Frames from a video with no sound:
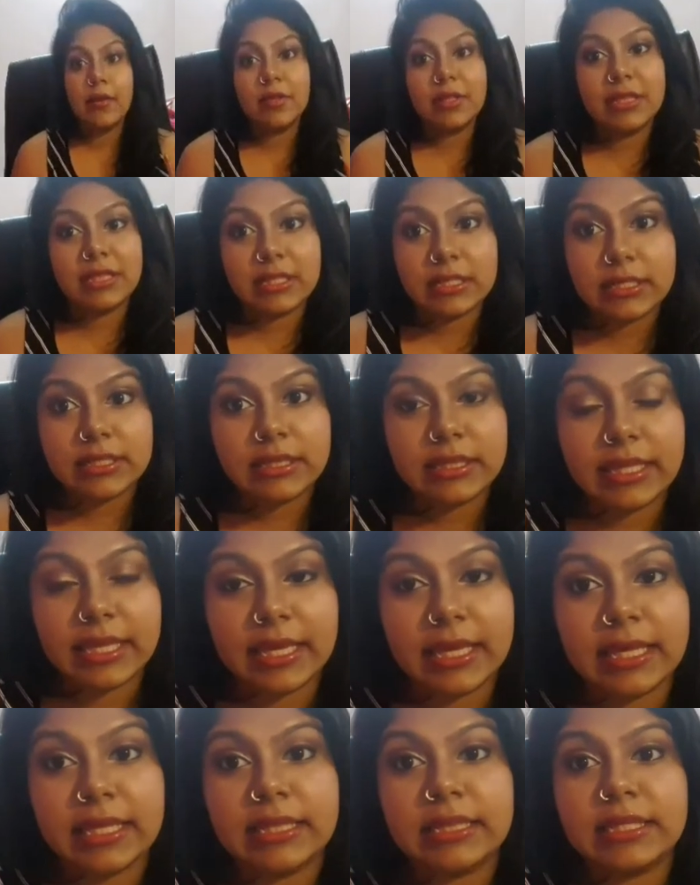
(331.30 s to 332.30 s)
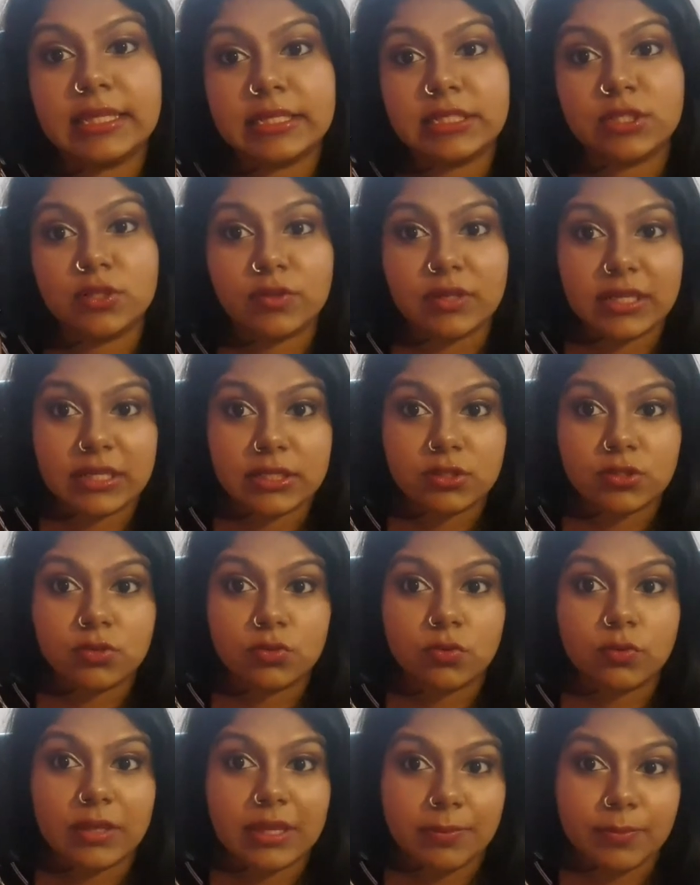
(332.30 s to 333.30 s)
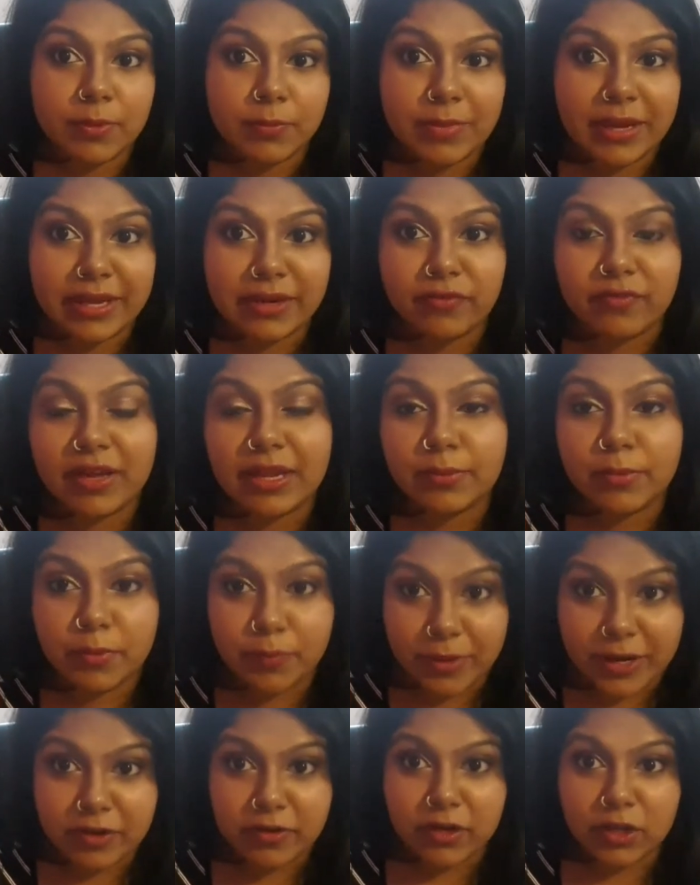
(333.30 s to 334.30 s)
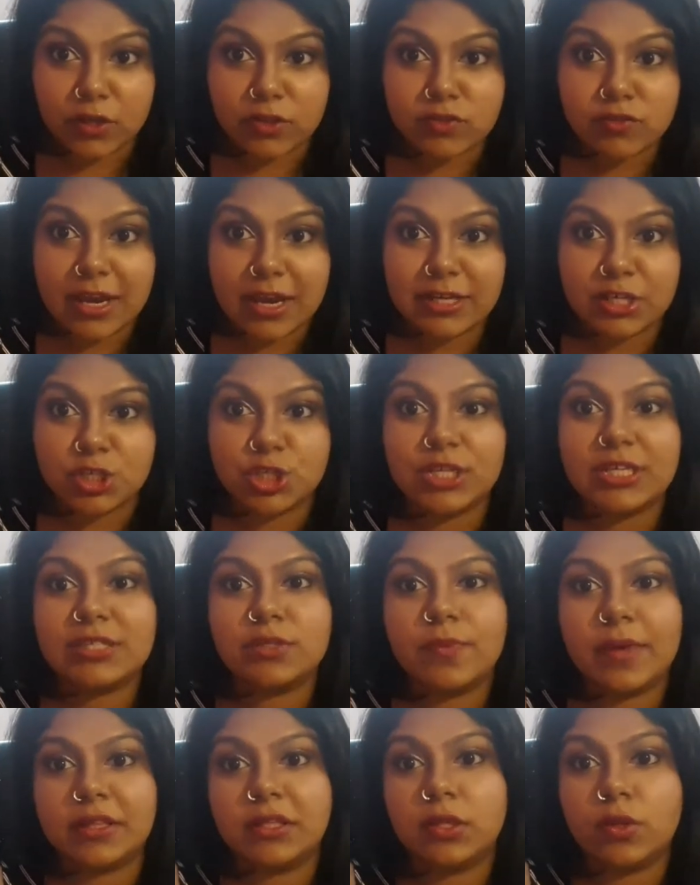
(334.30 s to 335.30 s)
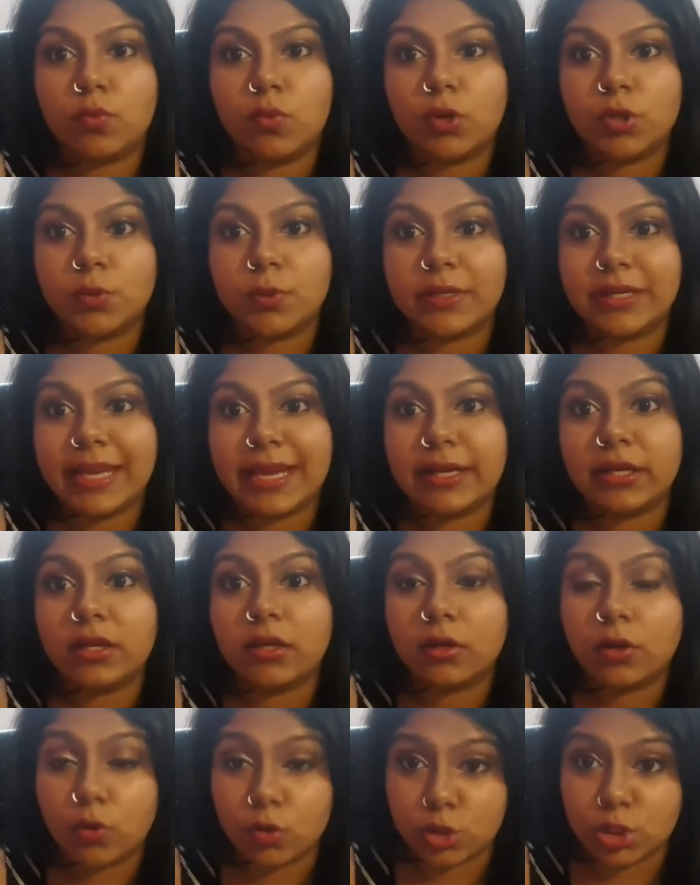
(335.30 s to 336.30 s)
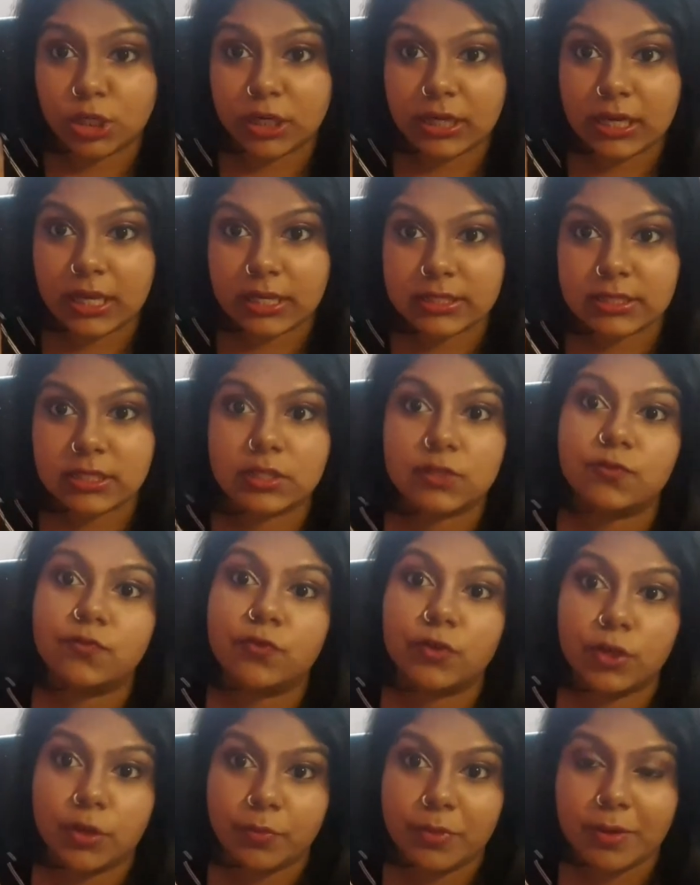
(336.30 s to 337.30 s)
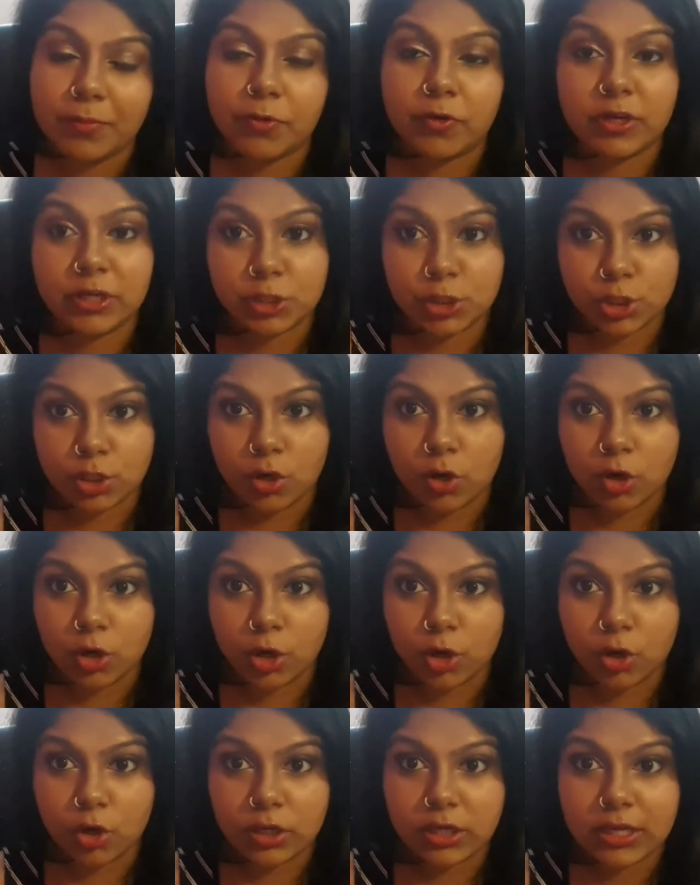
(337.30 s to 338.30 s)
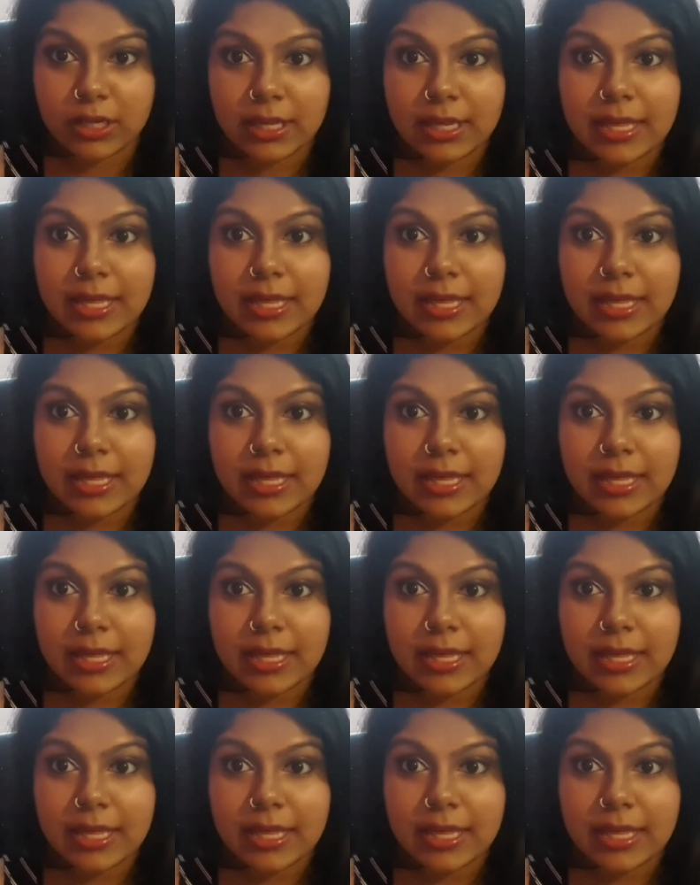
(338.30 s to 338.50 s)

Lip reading: Now, the third thing that you need to keep in mind while preparing your strategy is whether you want to attend coaching classes for your preparation or not.